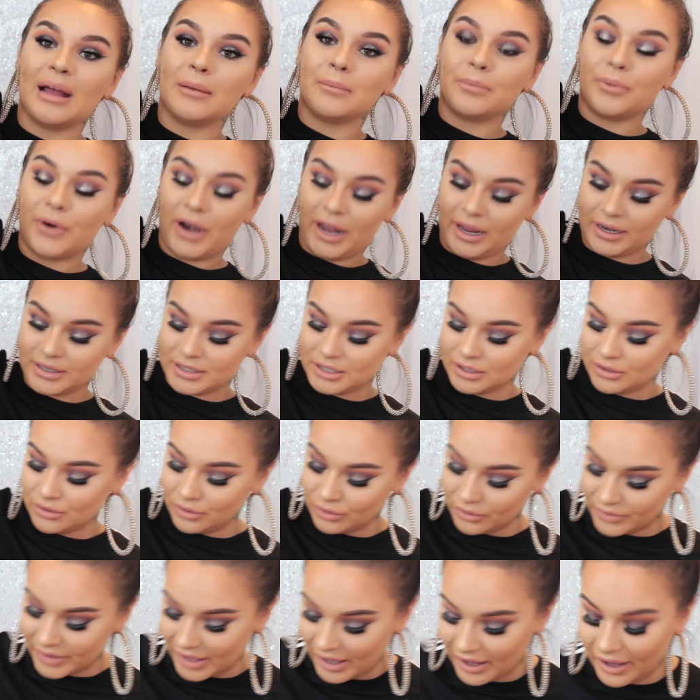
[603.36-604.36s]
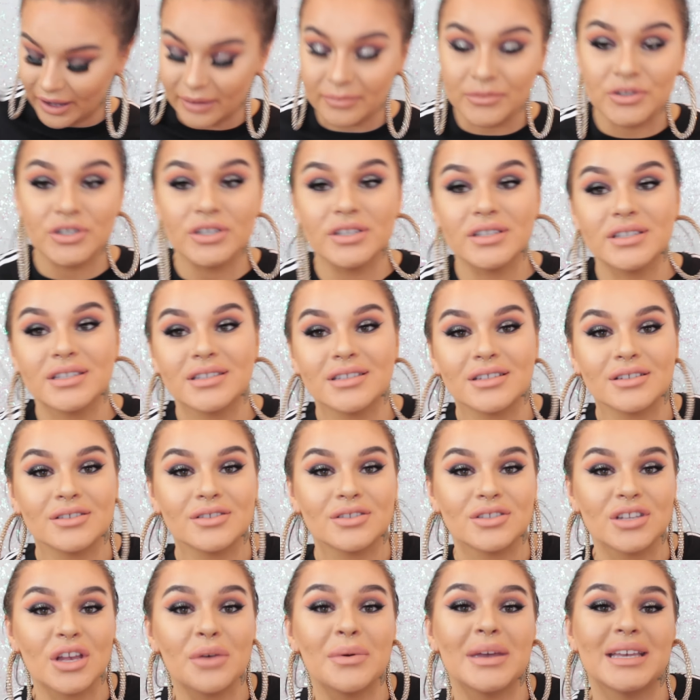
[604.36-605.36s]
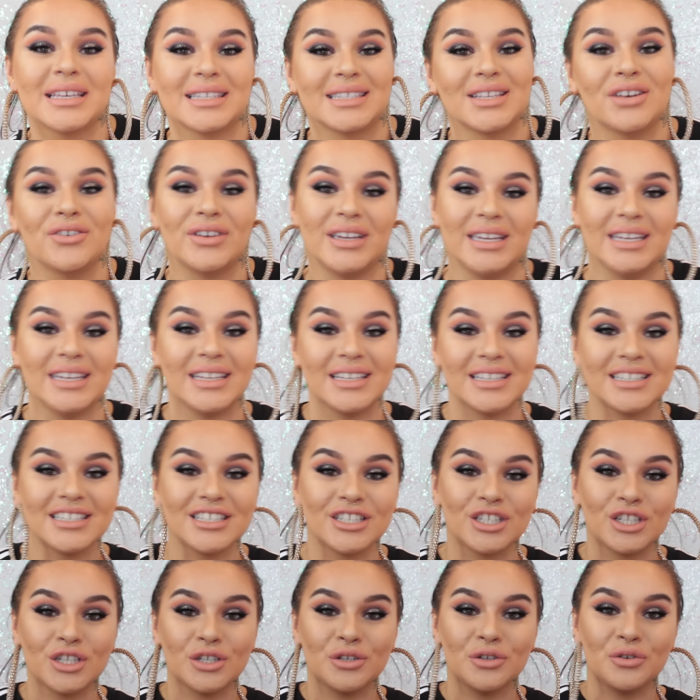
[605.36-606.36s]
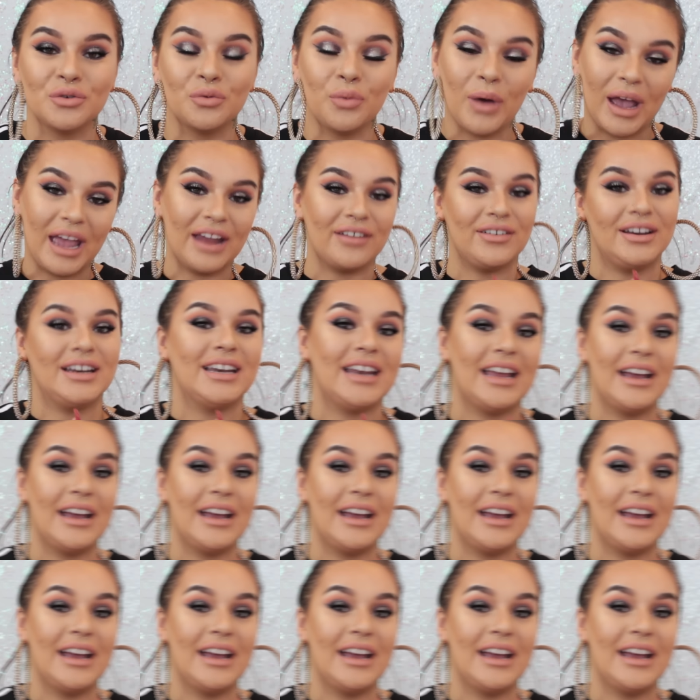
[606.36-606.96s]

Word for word: and practical that I'm just so excited to wear it